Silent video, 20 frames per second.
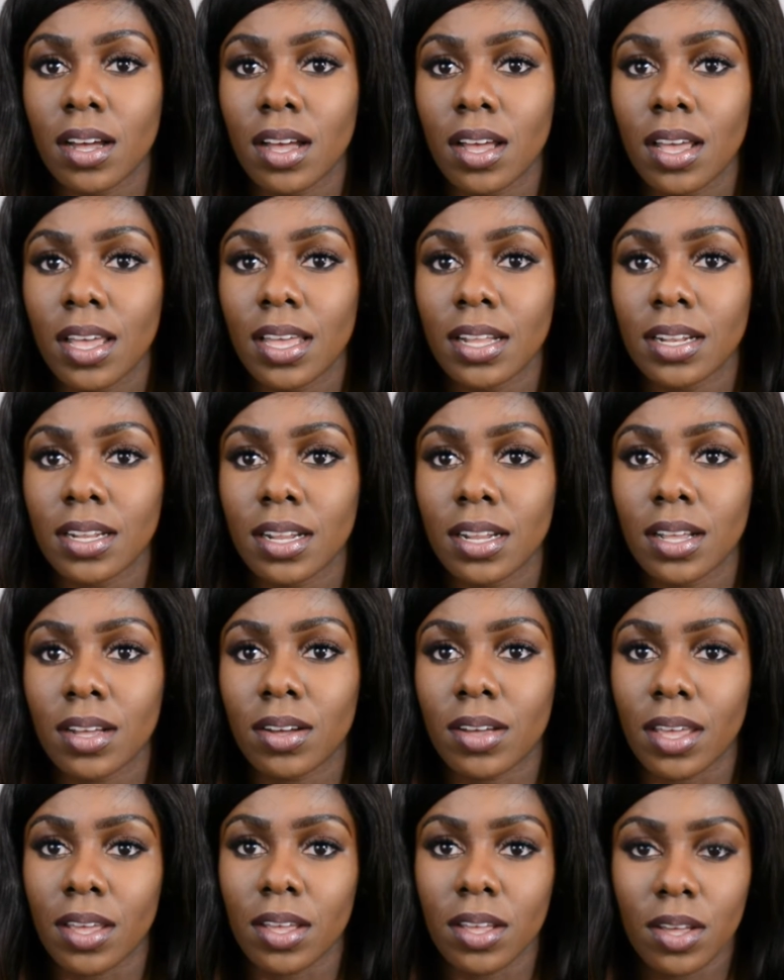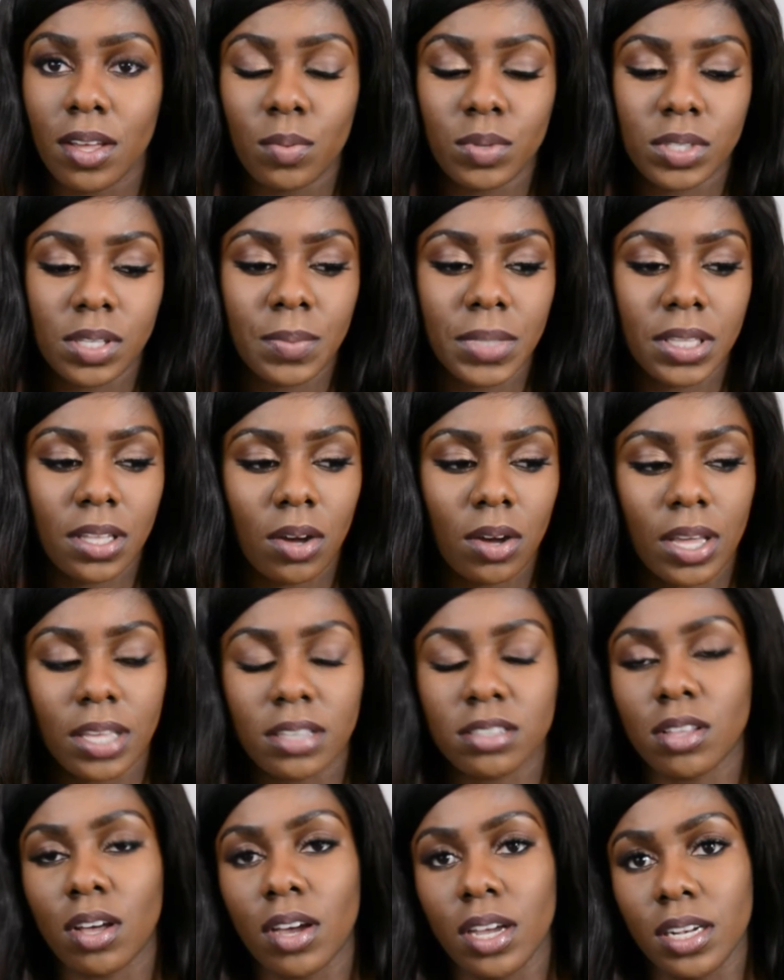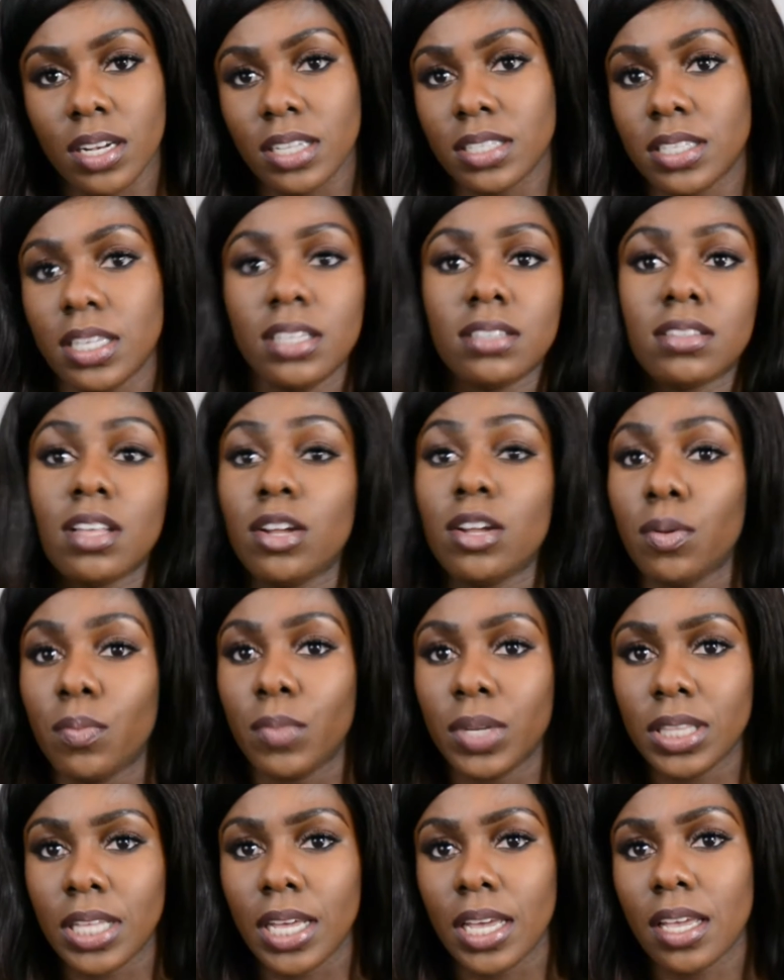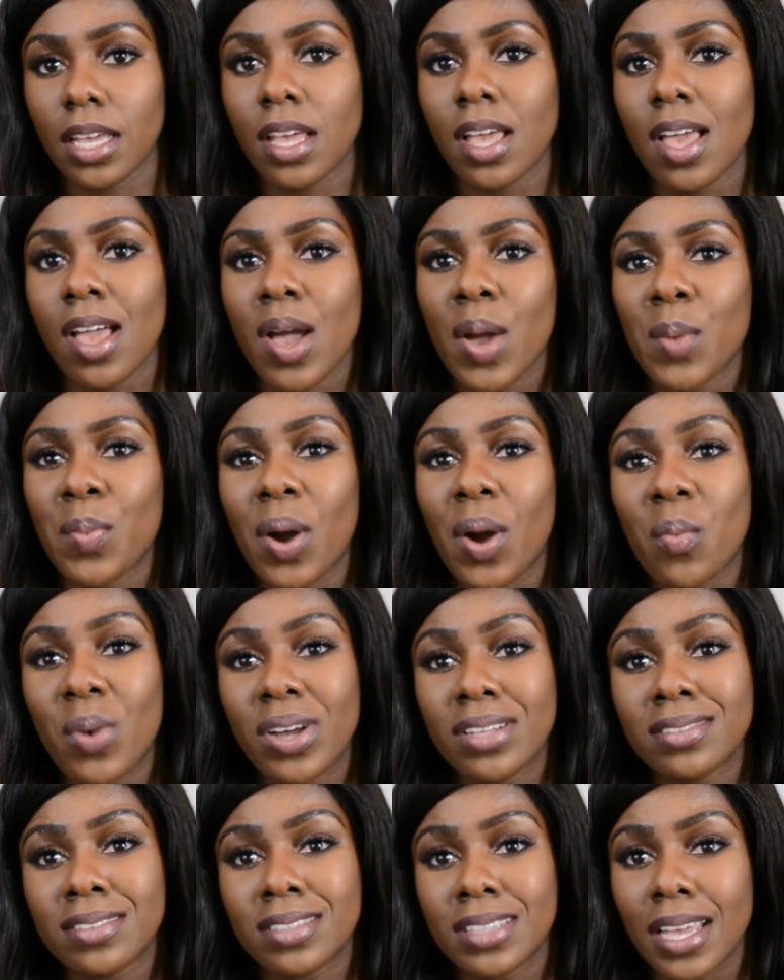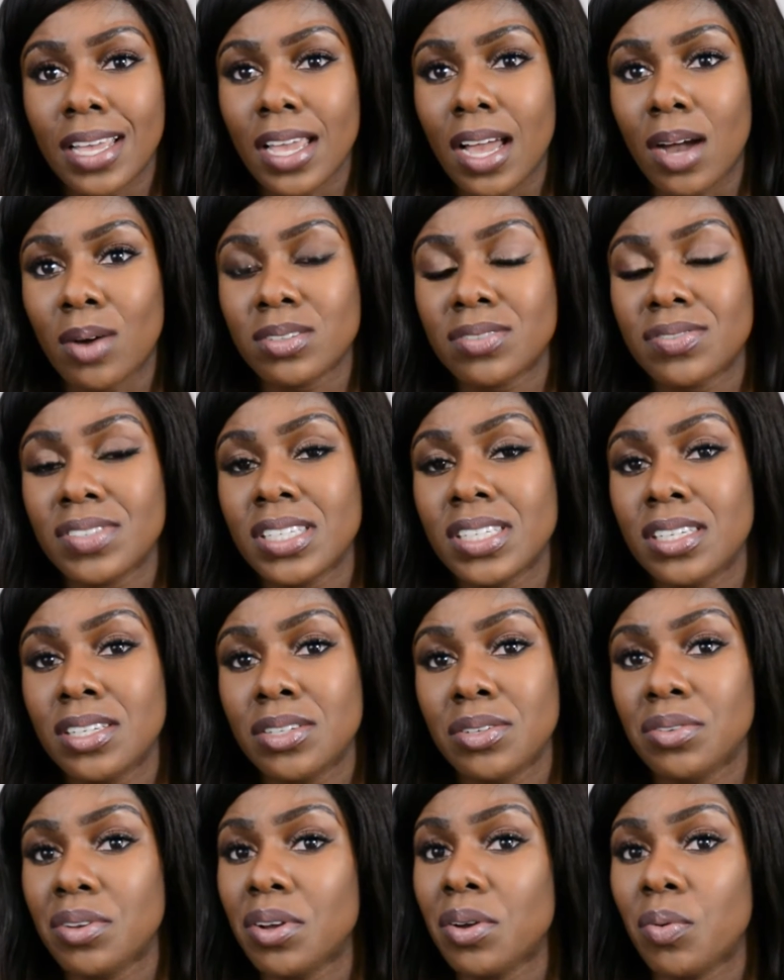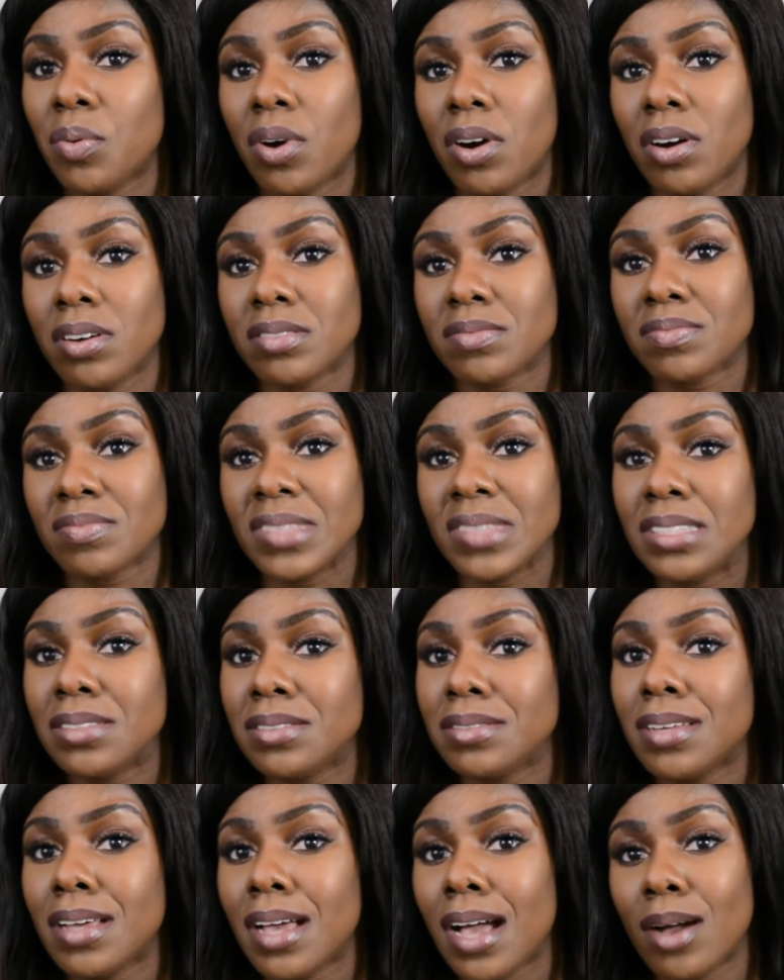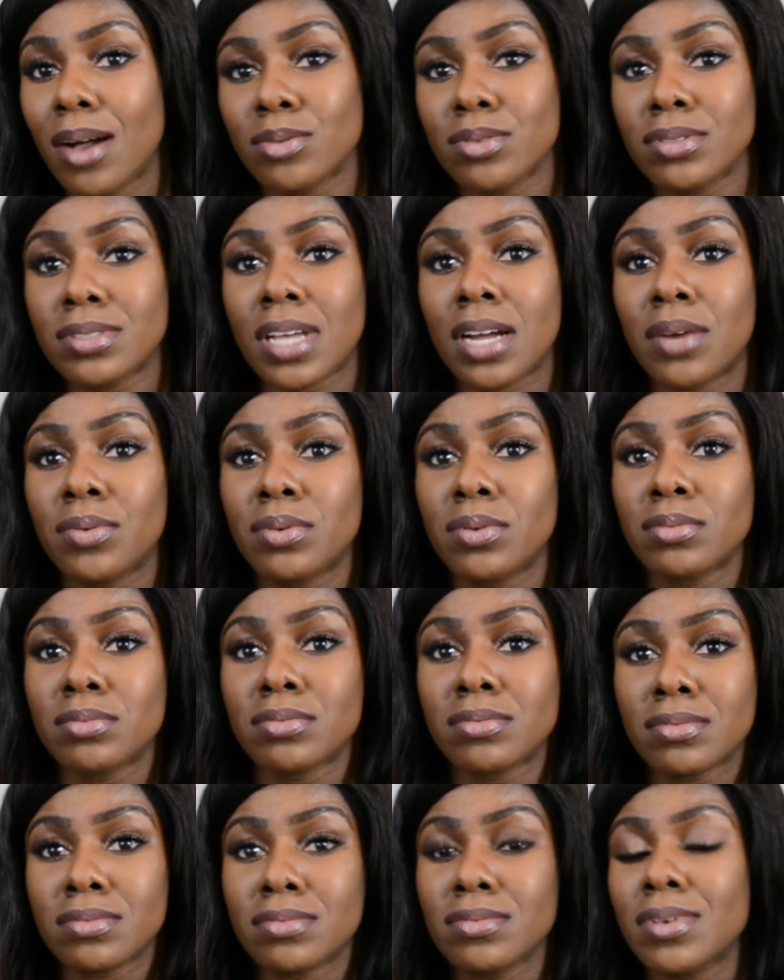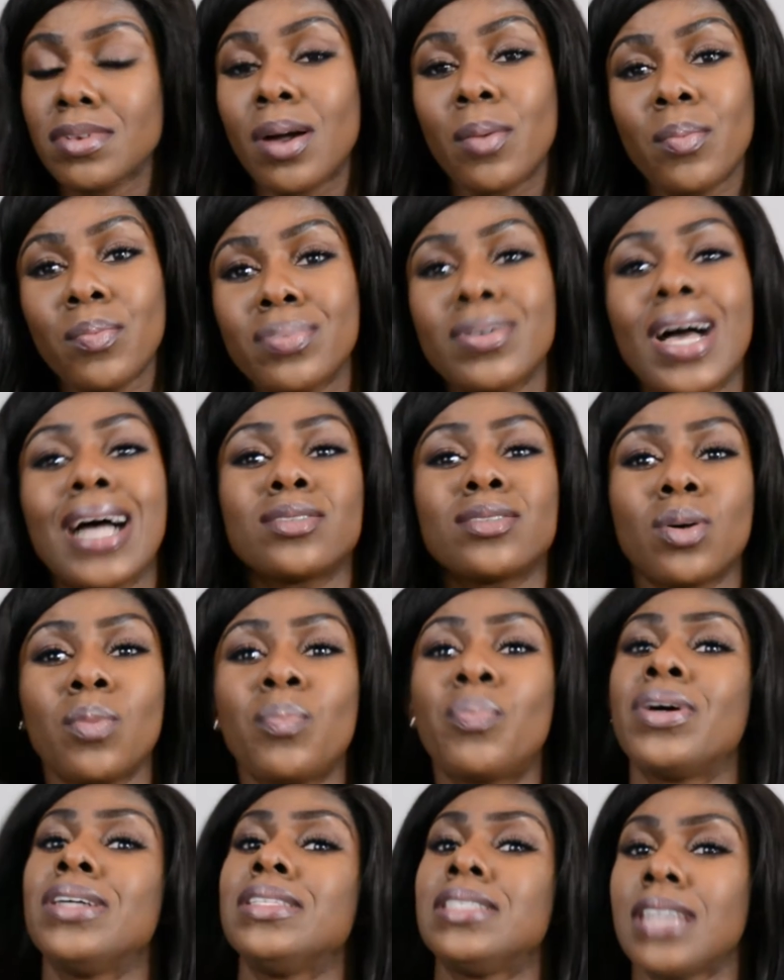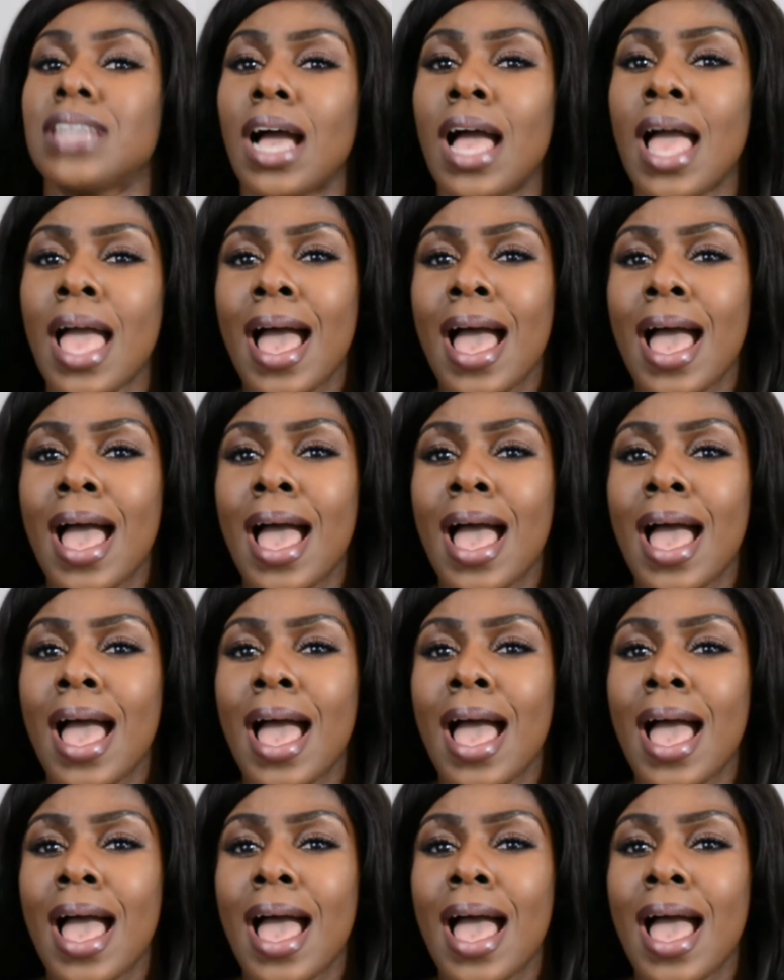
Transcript: it okay it was something that okay started let's say it started on monday by wednesday i was thinking you know what I'll just carry on at some point, yeah.